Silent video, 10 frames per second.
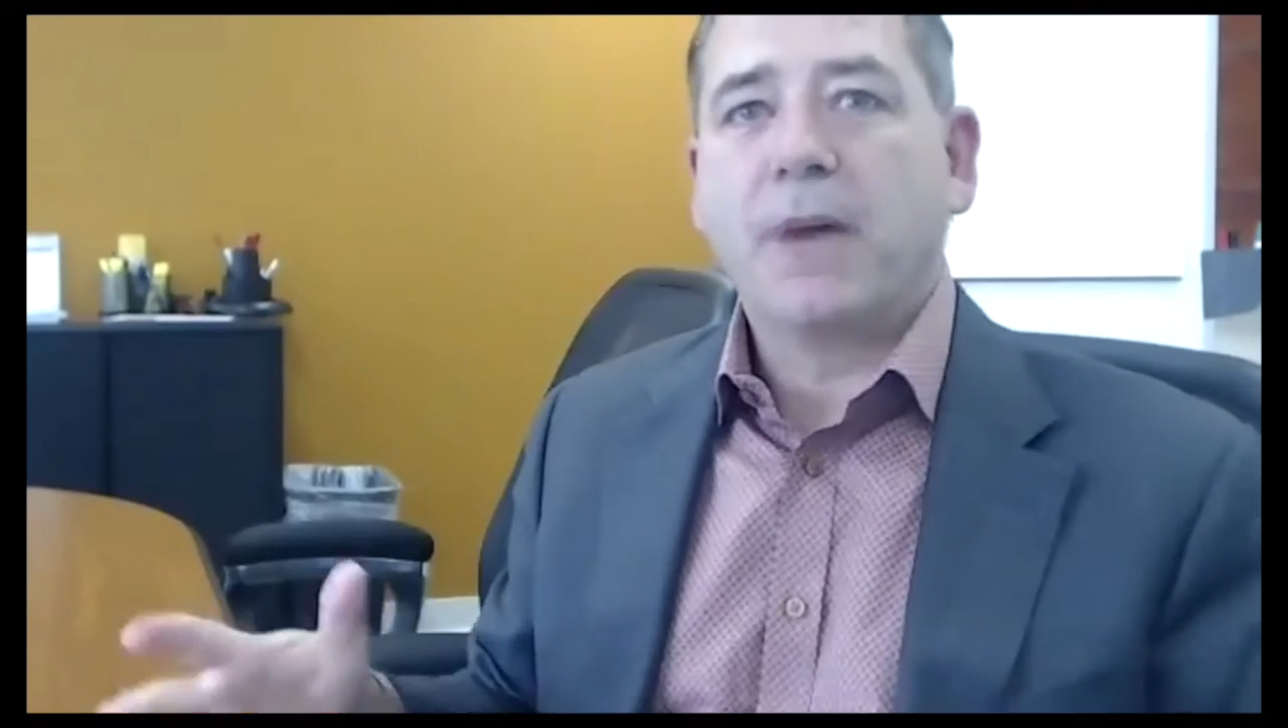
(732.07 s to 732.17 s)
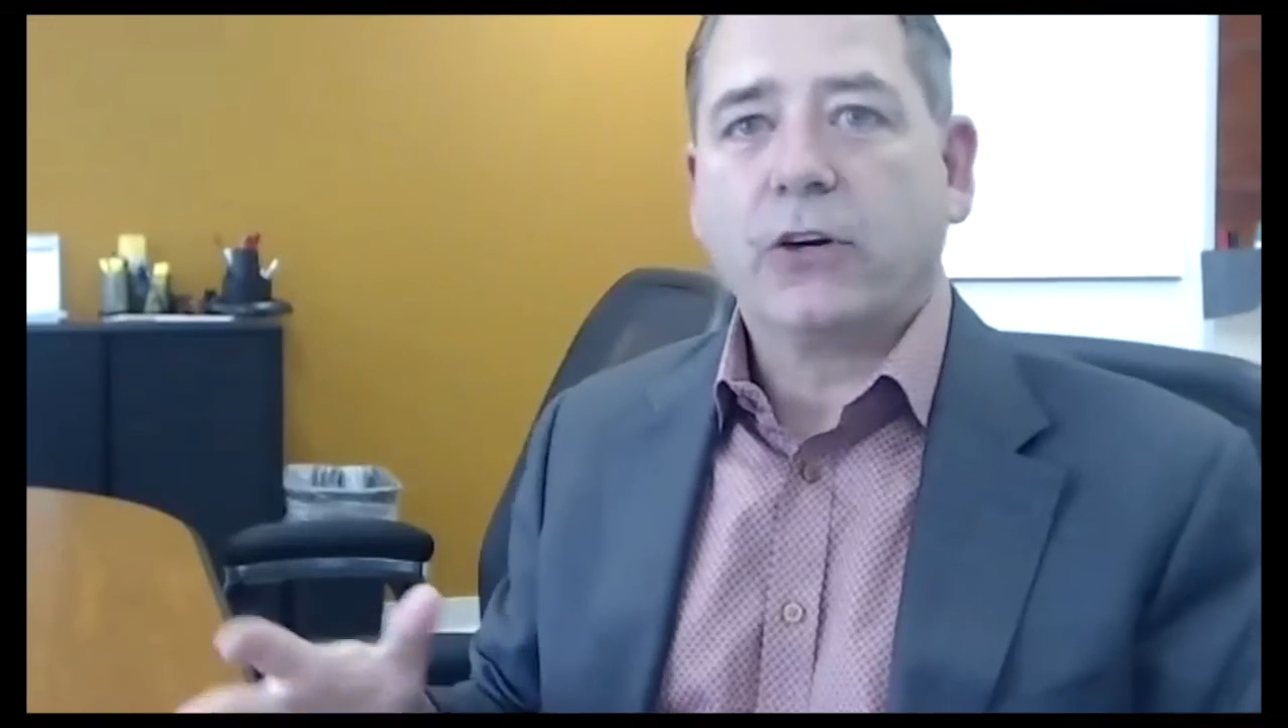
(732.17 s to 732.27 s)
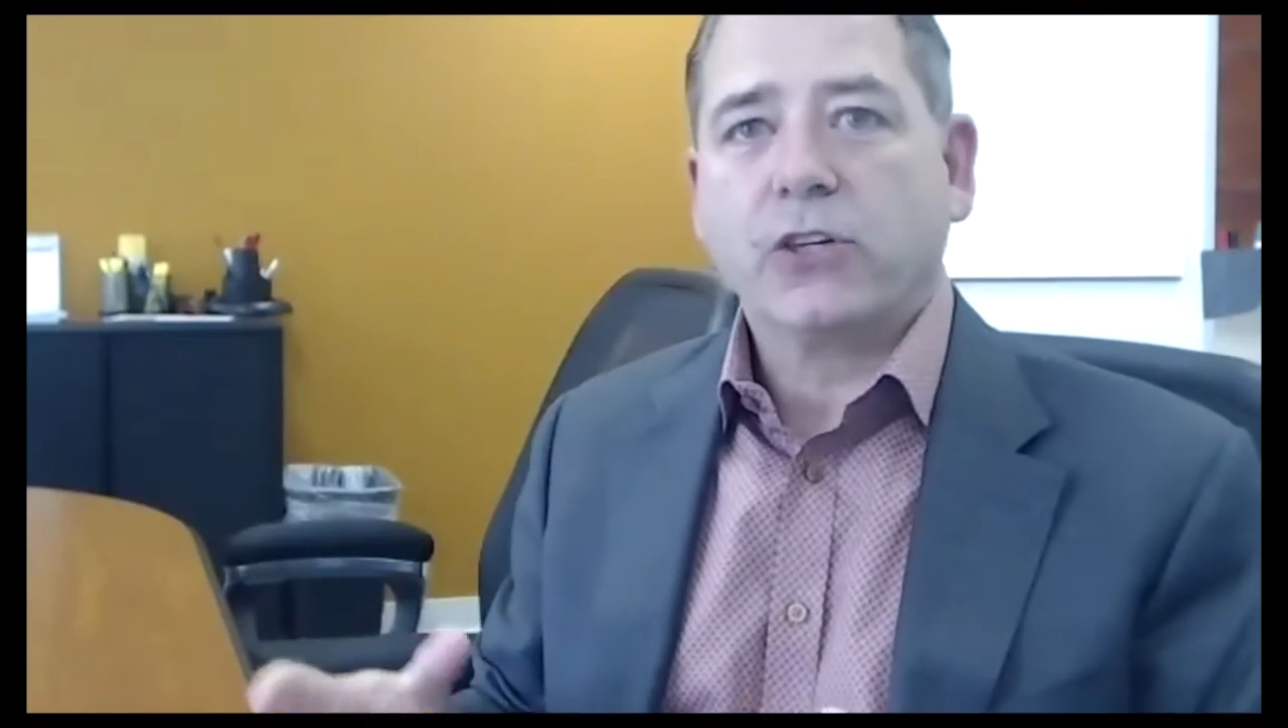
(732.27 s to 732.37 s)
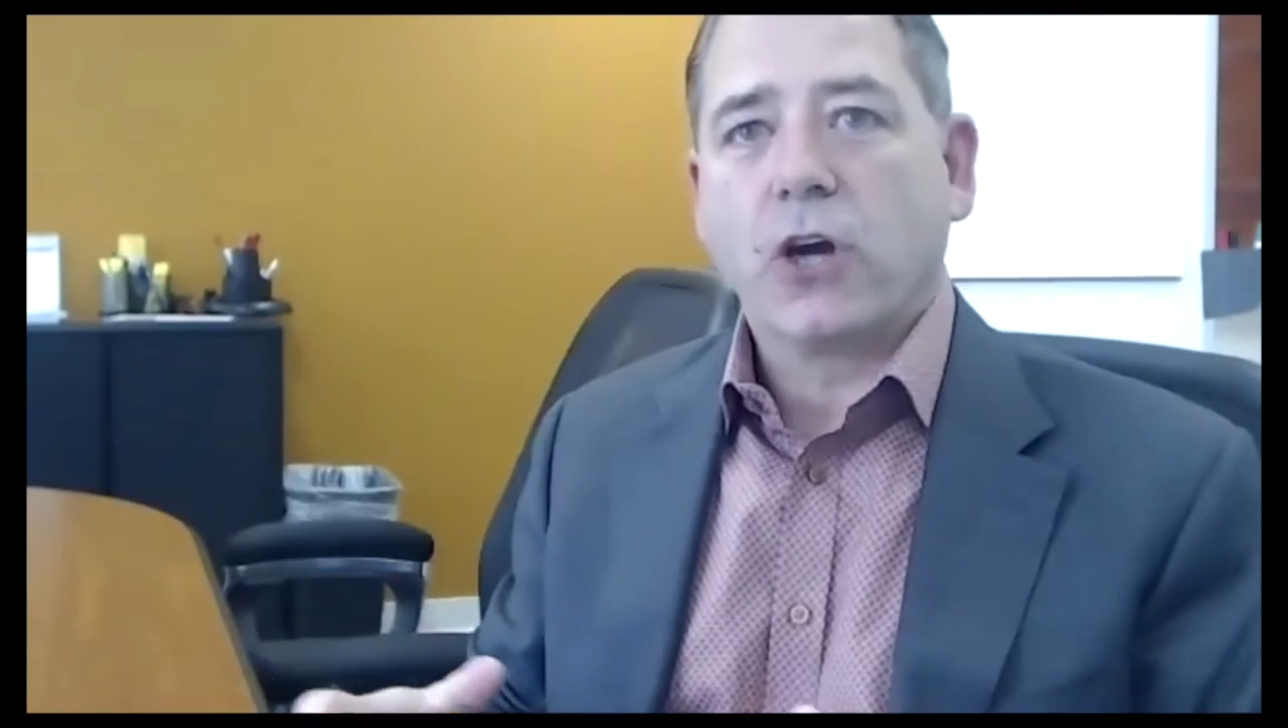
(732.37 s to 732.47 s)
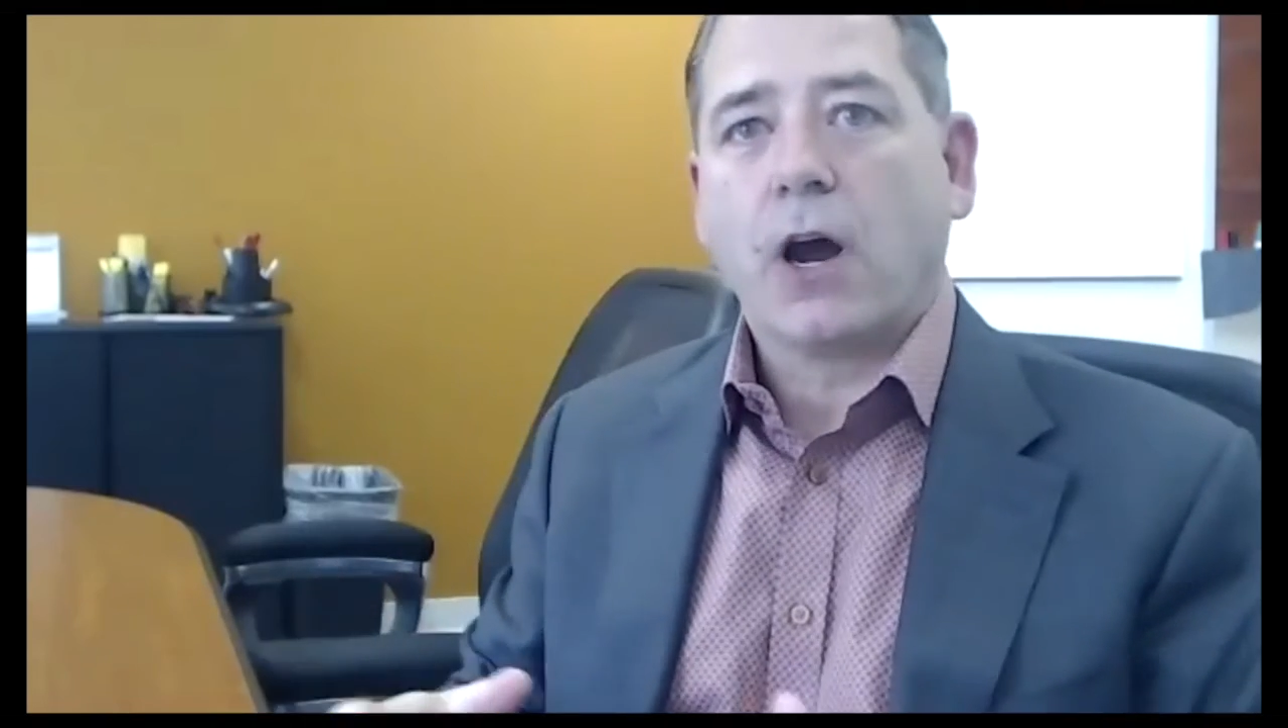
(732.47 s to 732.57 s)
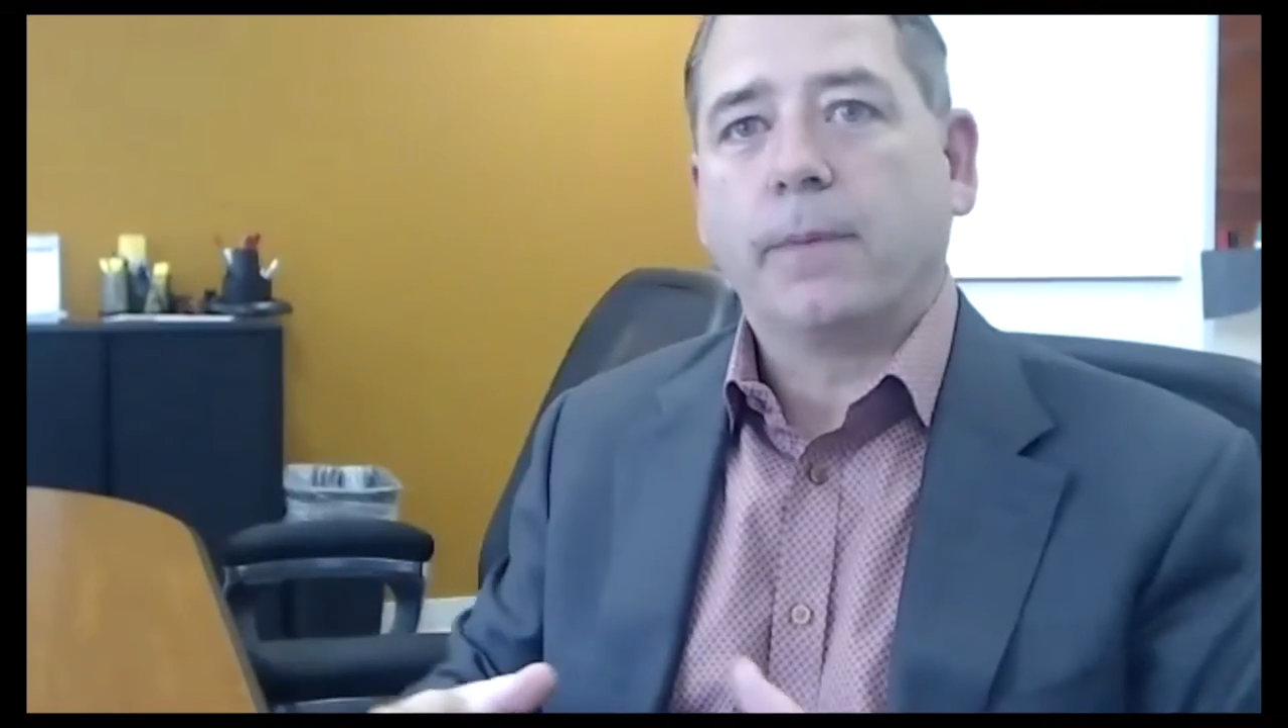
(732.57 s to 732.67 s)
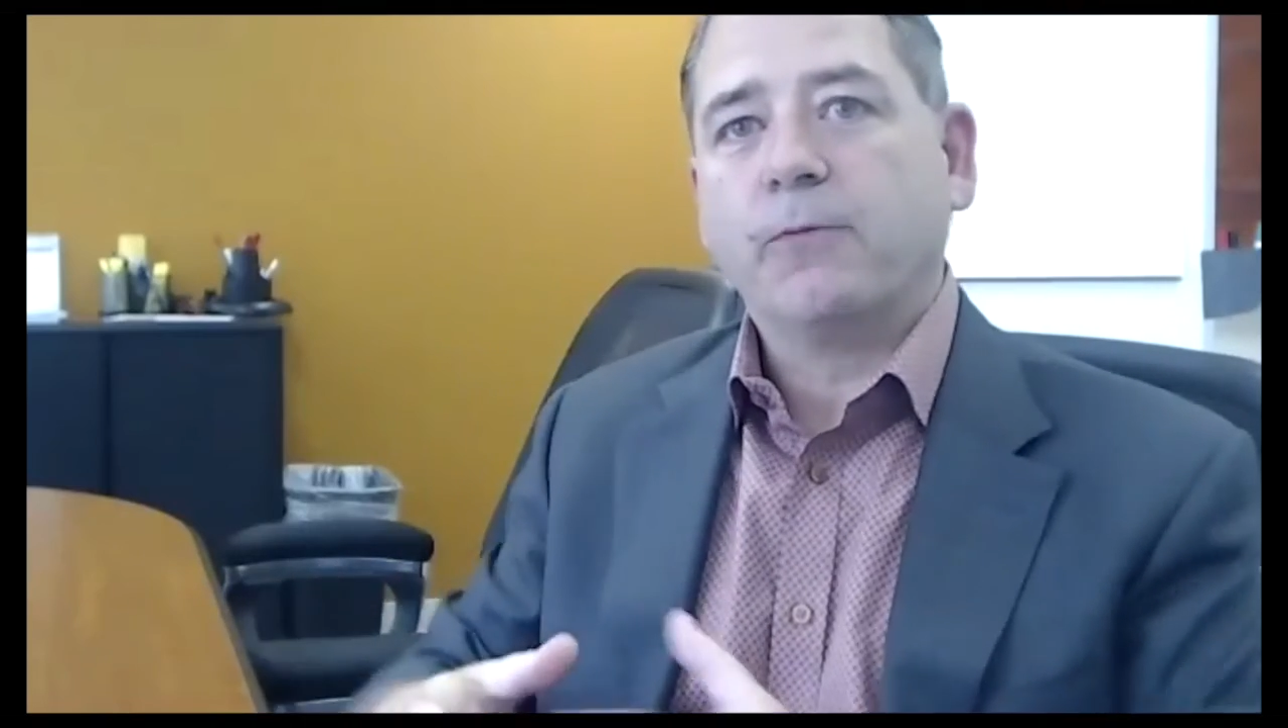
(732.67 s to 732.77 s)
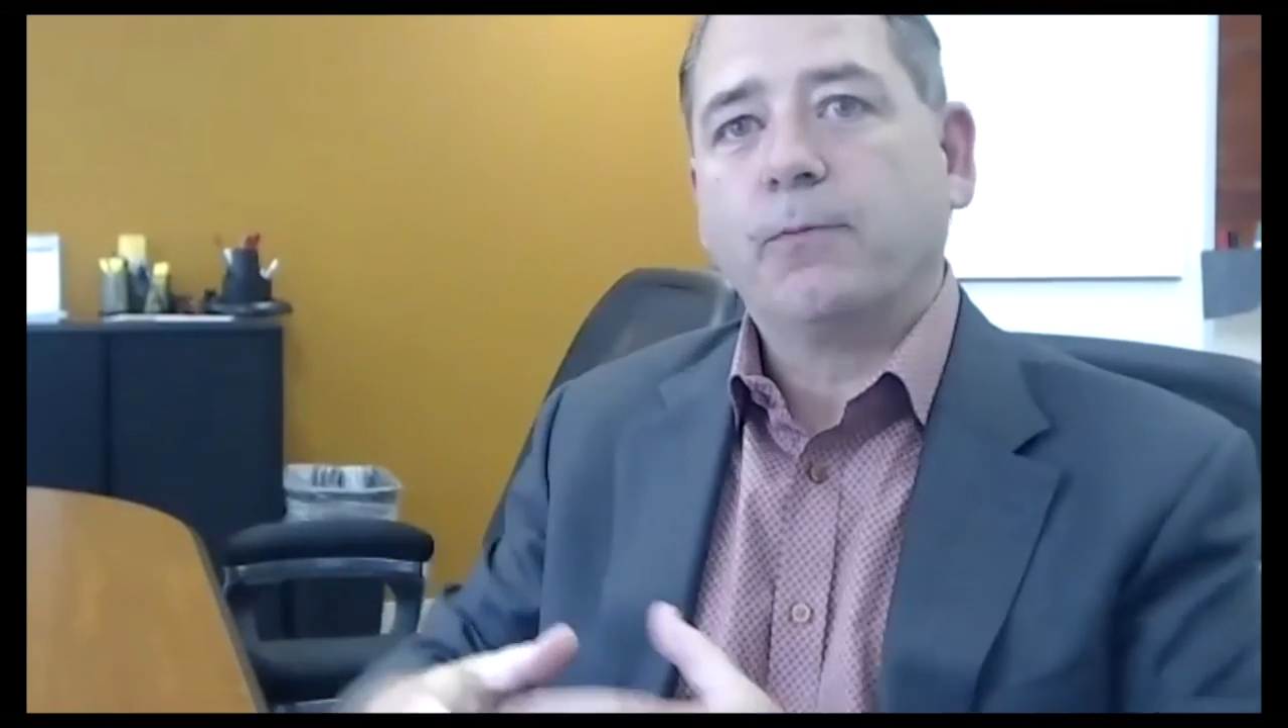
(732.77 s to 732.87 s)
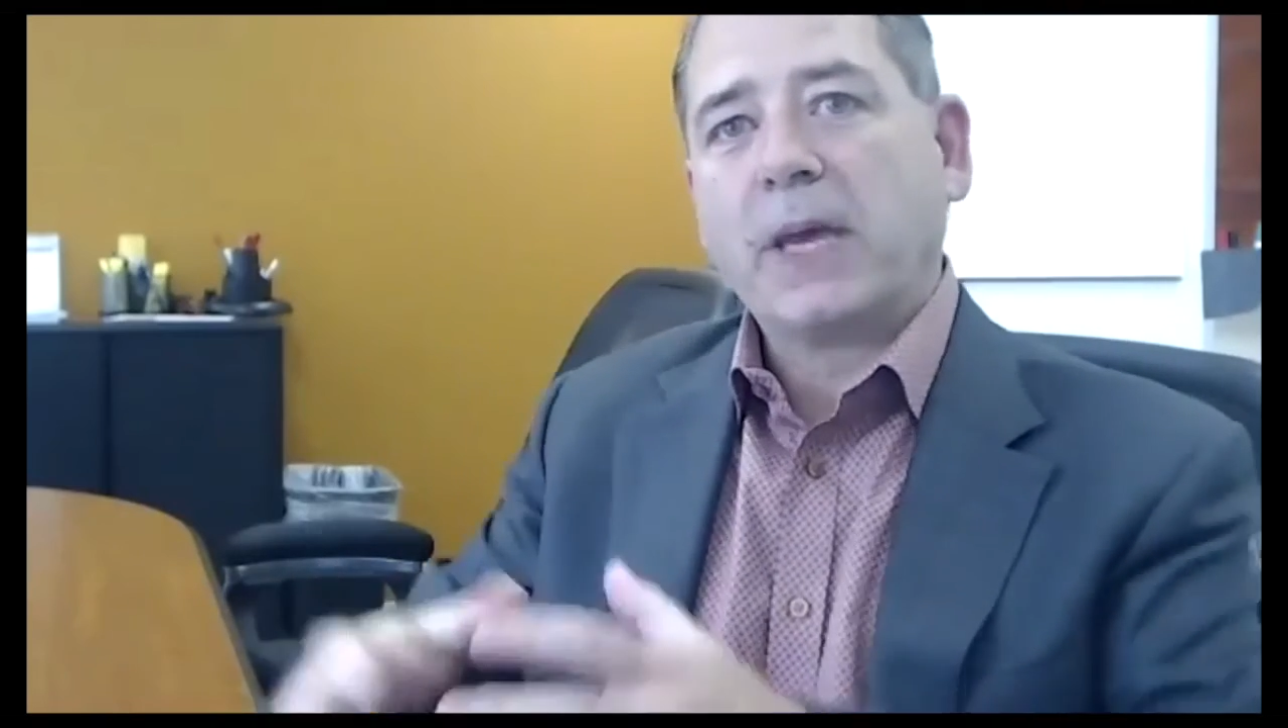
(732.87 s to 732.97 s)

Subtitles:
better job of